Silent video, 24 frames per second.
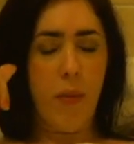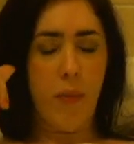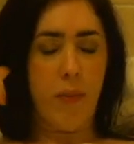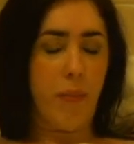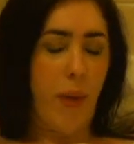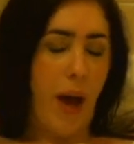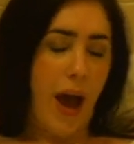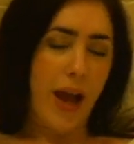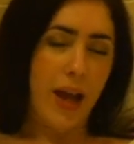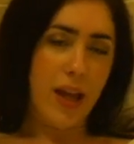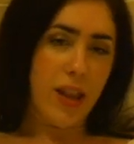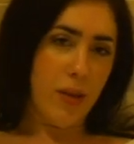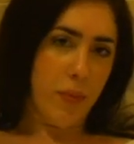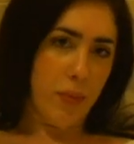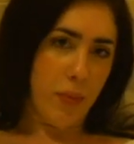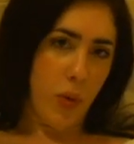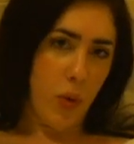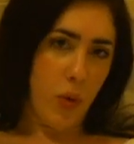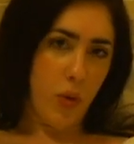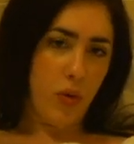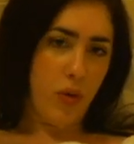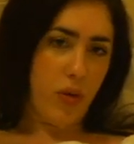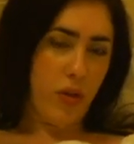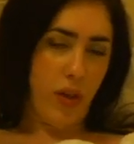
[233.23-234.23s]
back of the
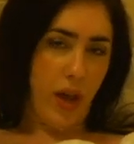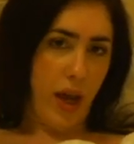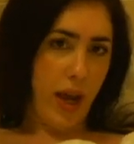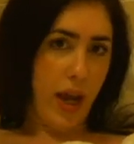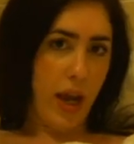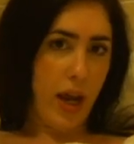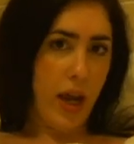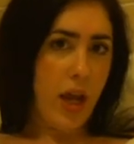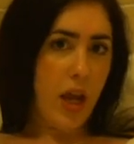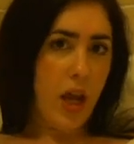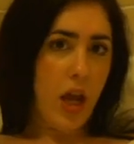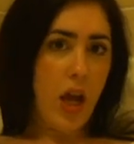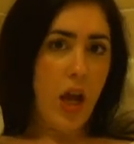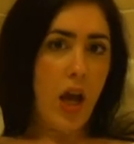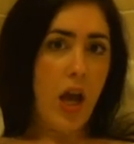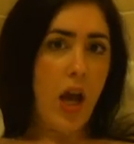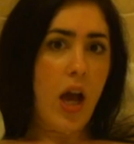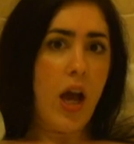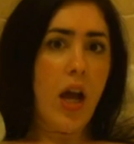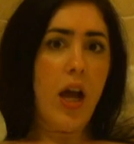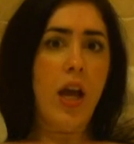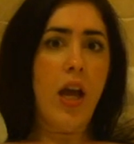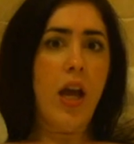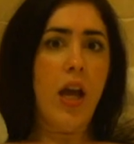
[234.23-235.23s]
boat thing,
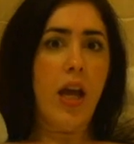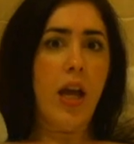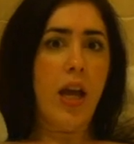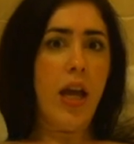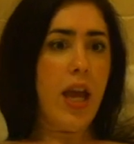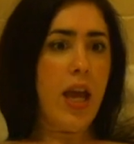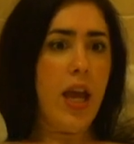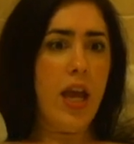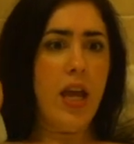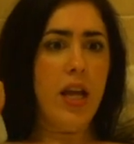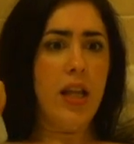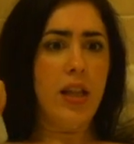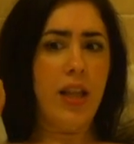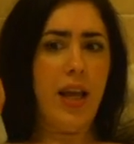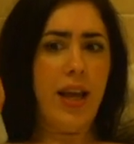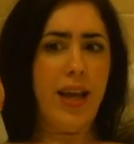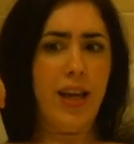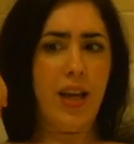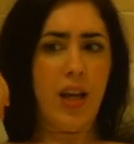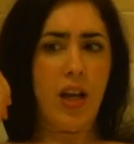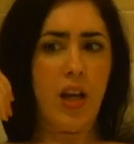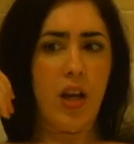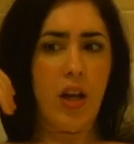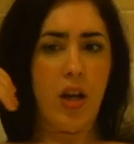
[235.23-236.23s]
he
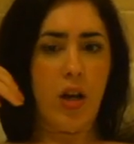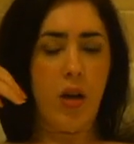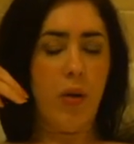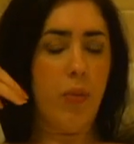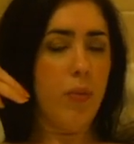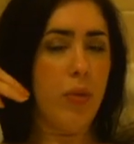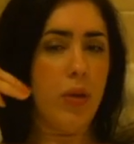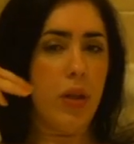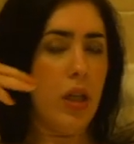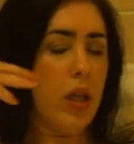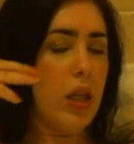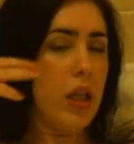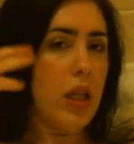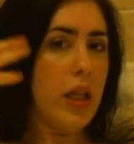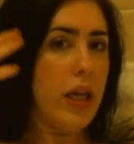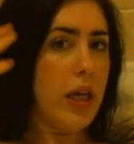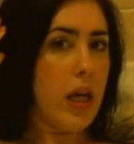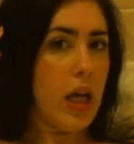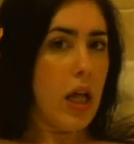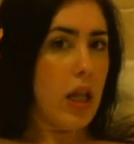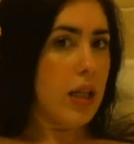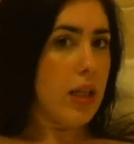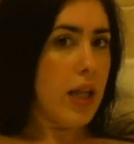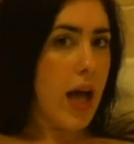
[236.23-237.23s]
like completely
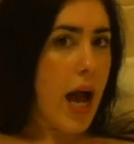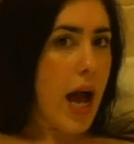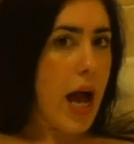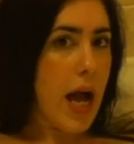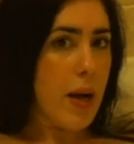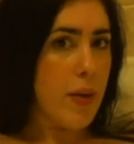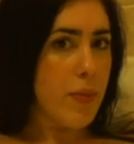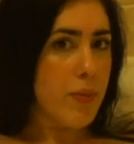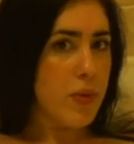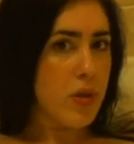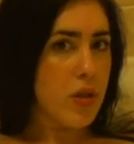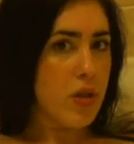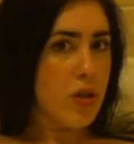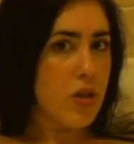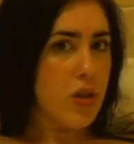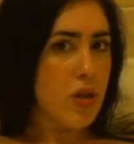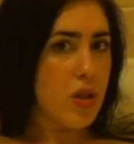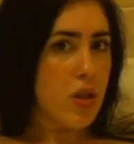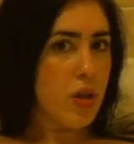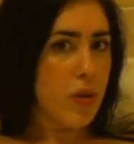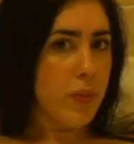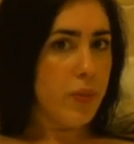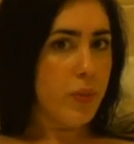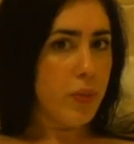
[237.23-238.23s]

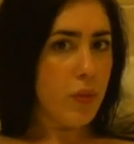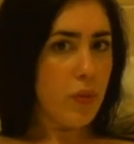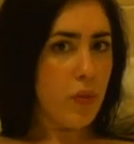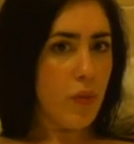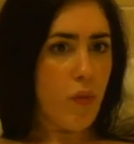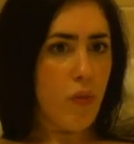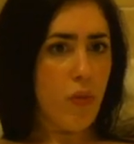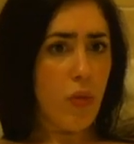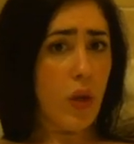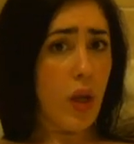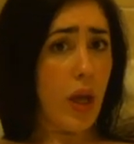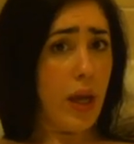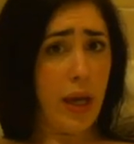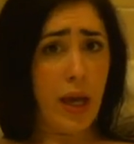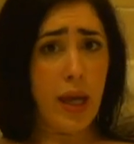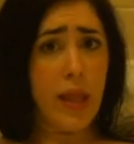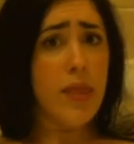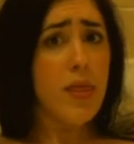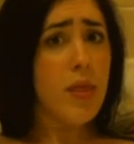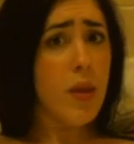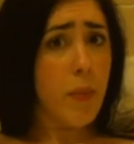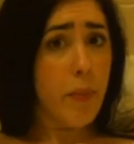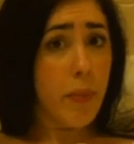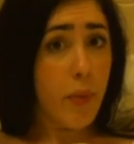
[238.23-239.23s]
collapsed
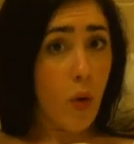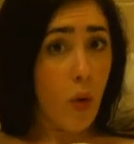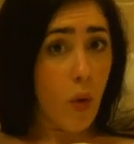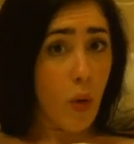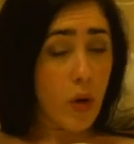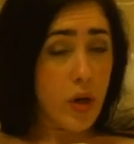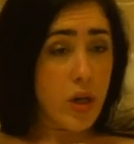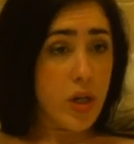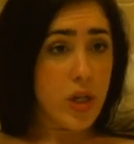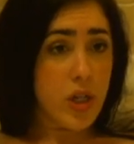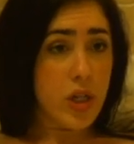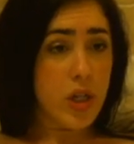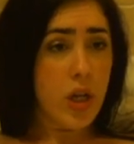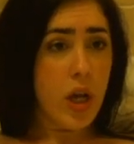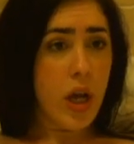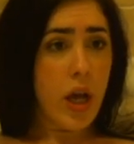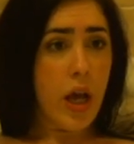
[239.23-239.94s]
in the boat,